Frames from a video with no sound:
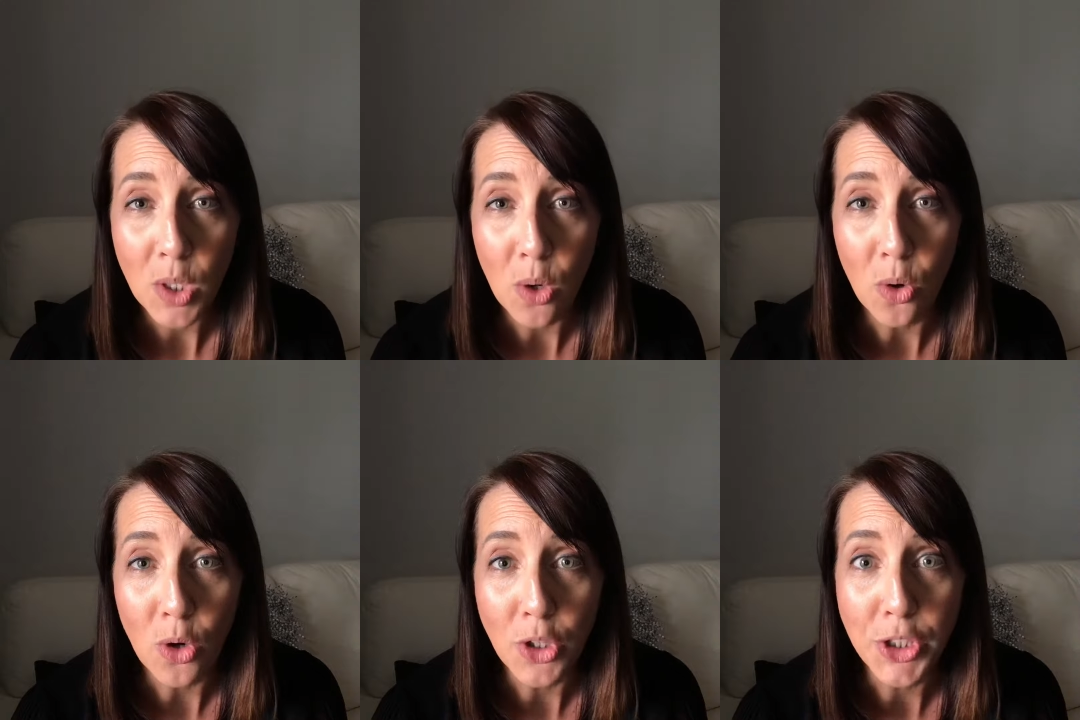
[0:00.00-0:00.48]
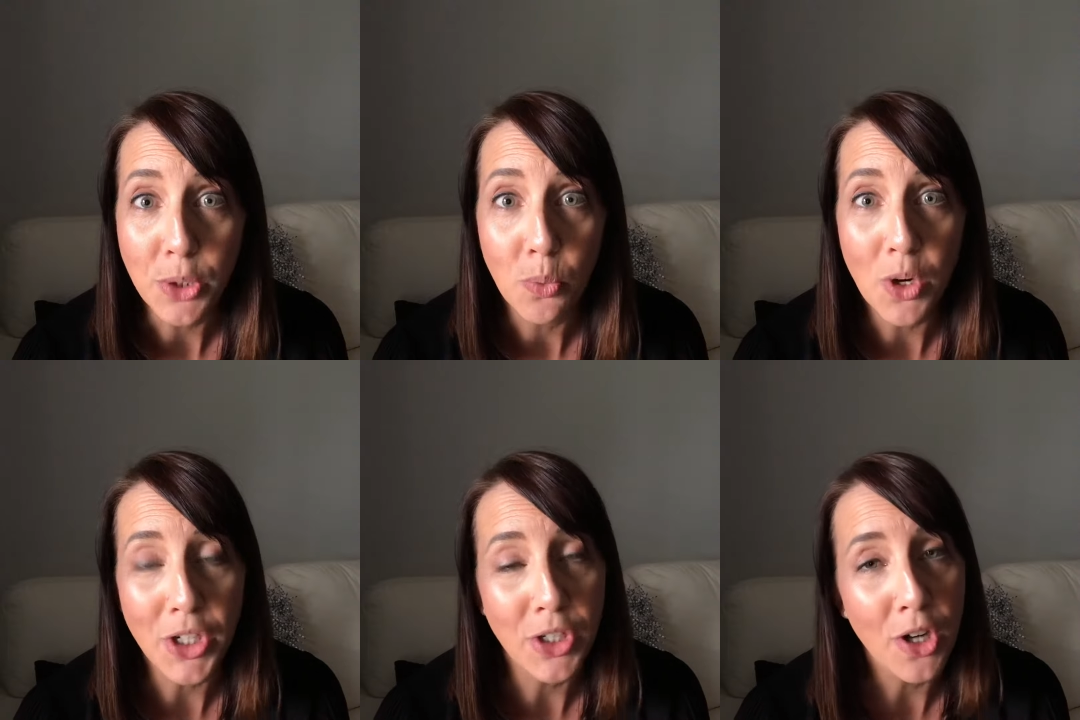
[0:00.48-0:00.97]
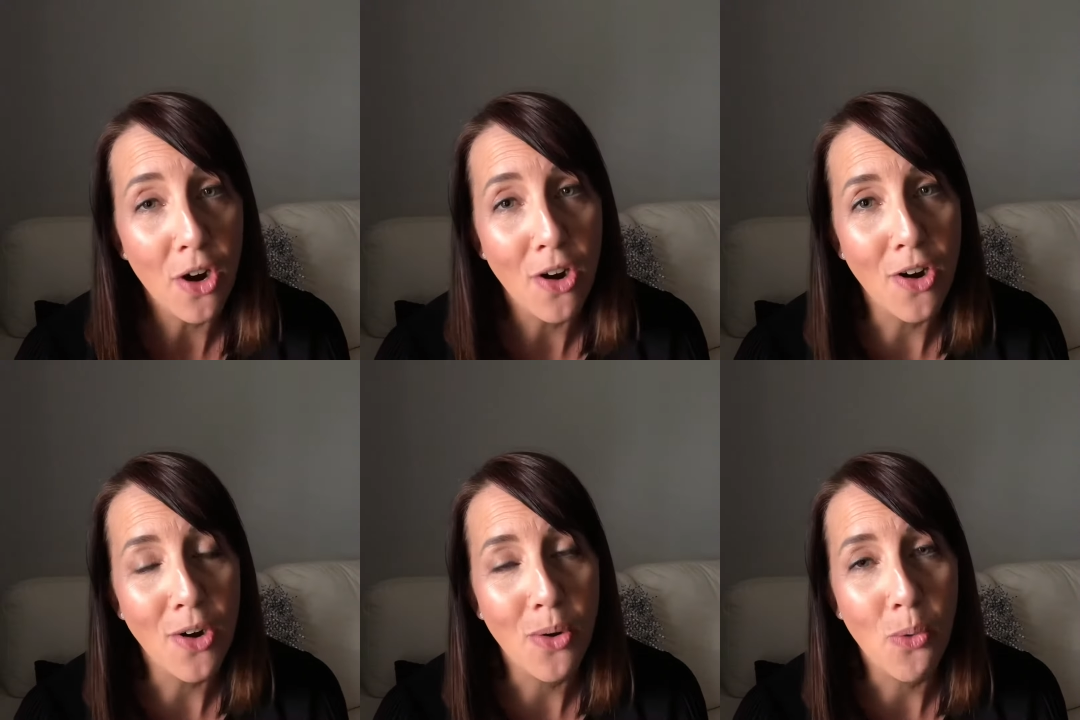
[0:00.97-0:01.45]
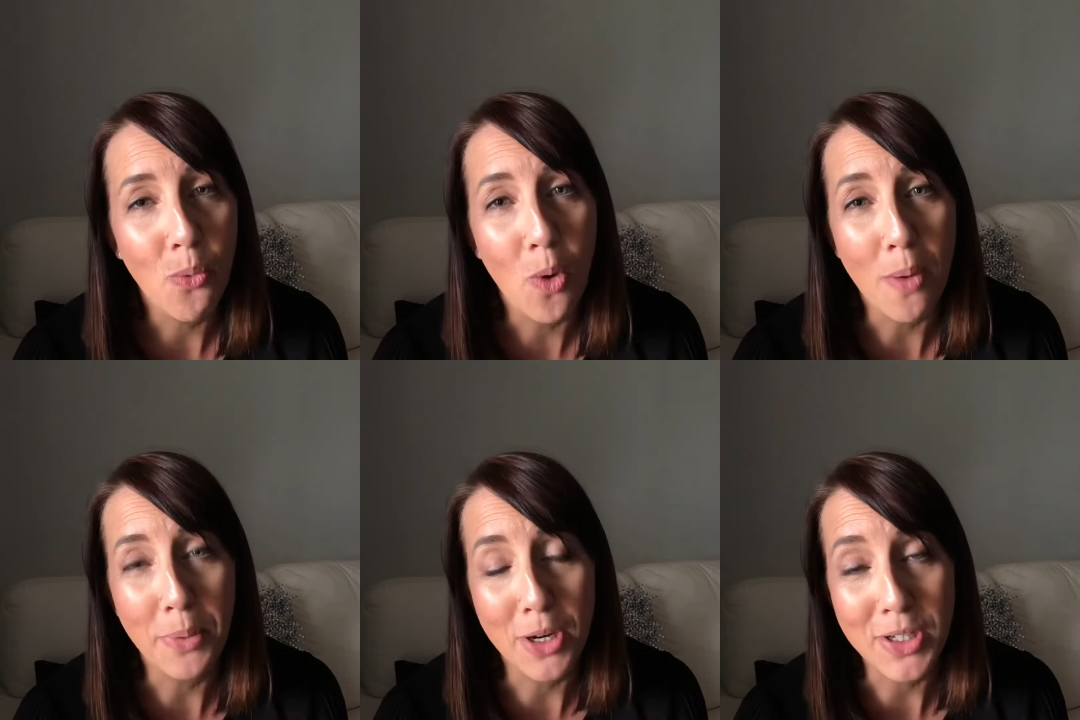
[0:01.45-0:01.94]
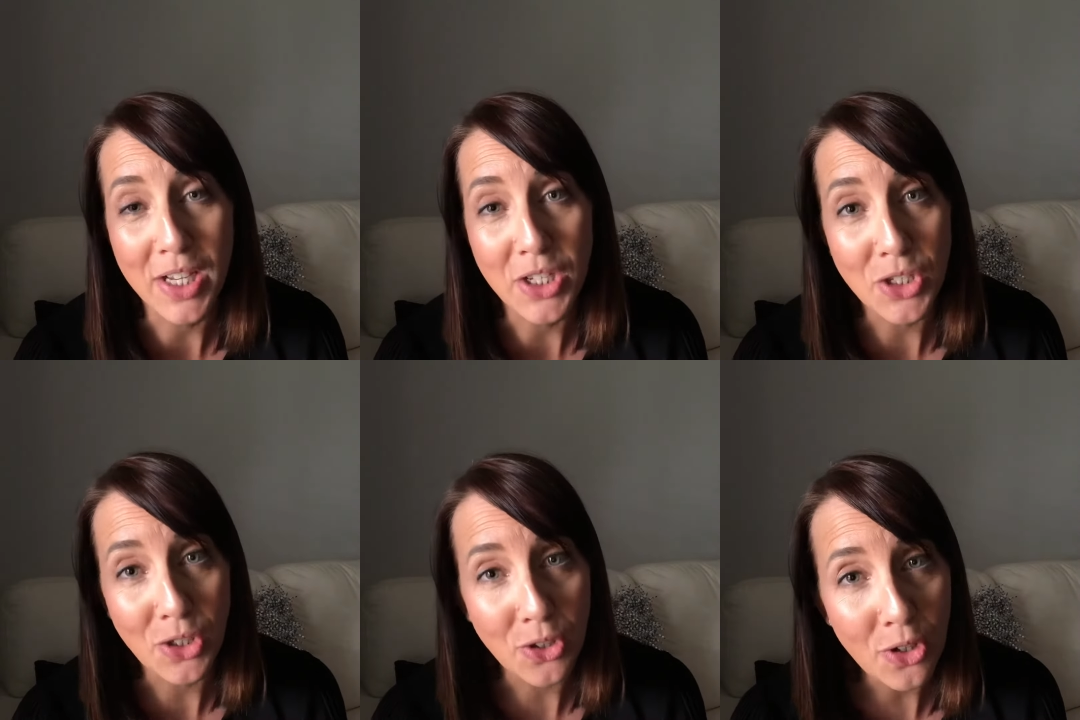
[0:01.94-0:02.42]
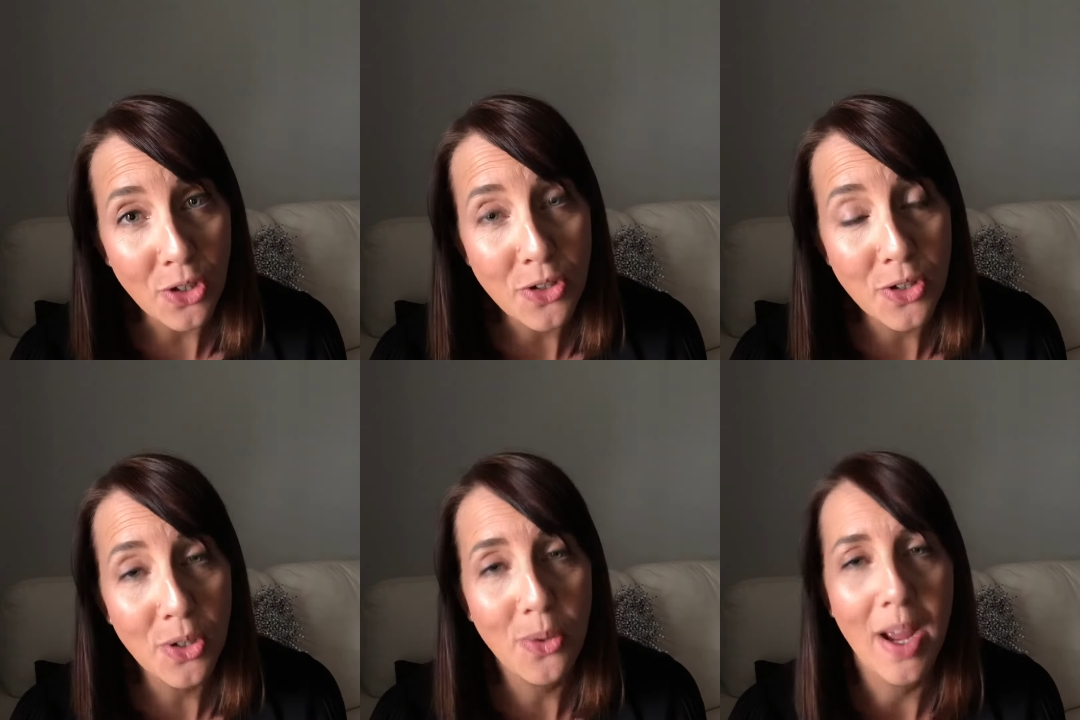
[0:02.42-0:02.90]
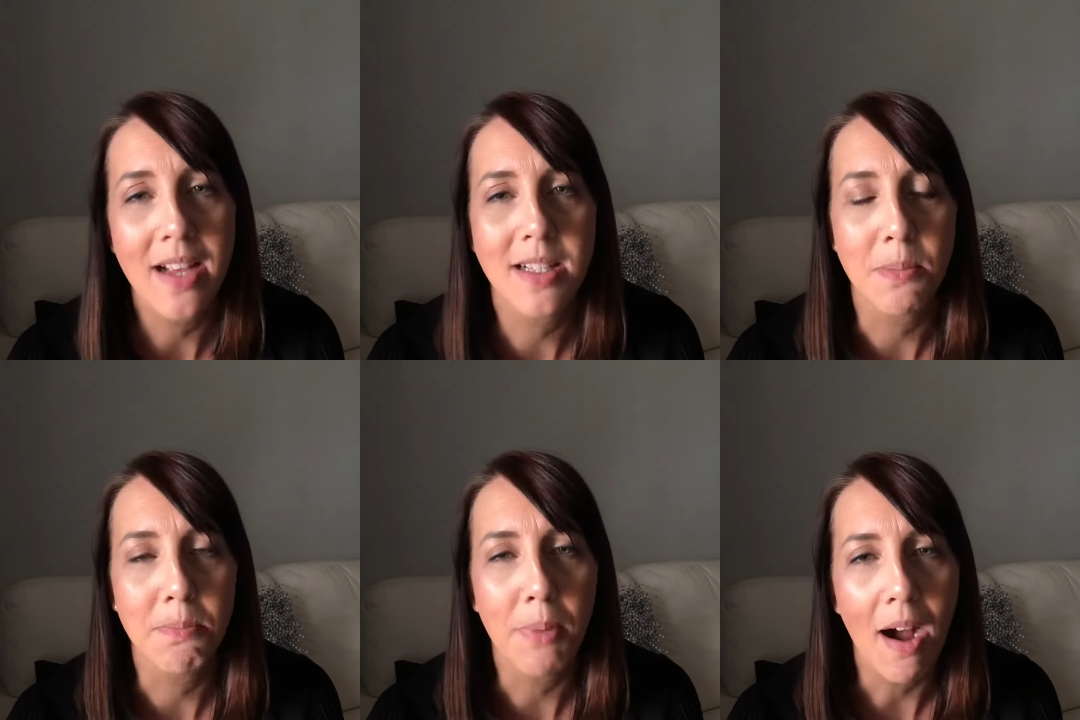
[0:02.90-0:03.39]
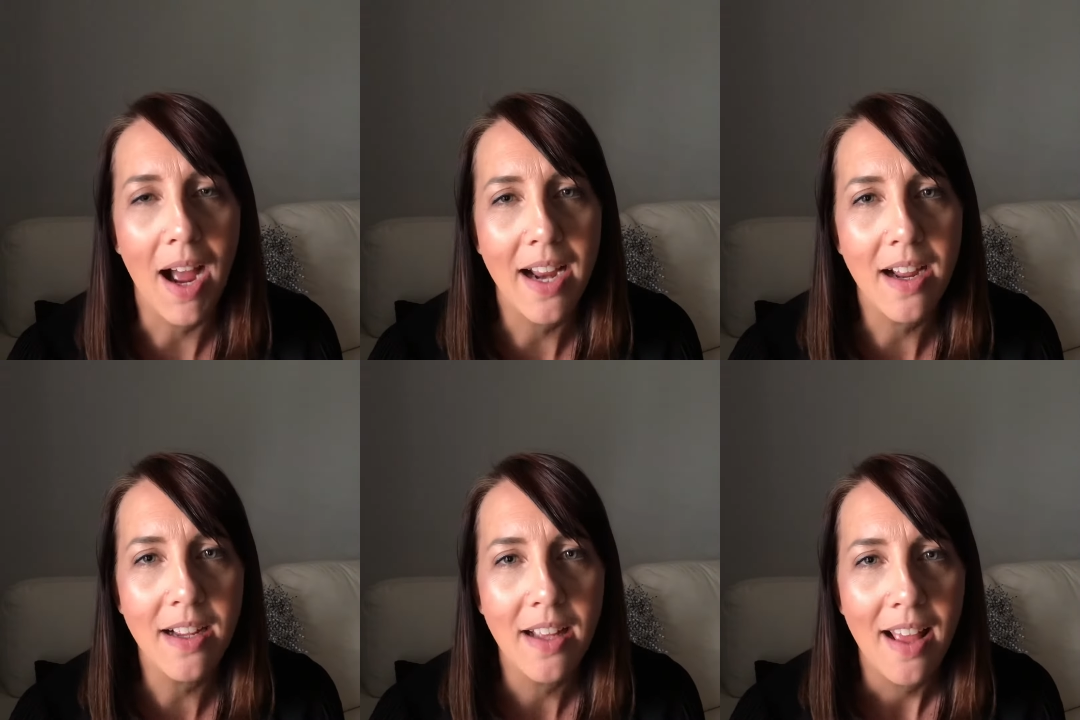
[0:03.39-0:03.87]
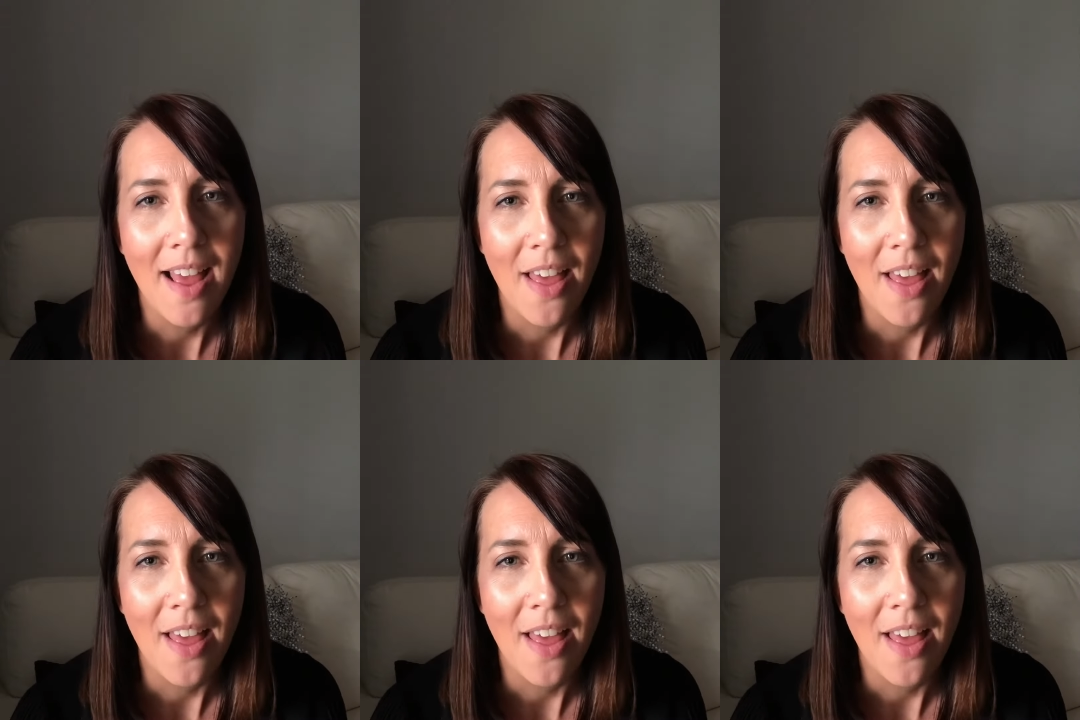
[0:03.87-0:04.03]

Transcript: or you want to know what process you go through as a buyer,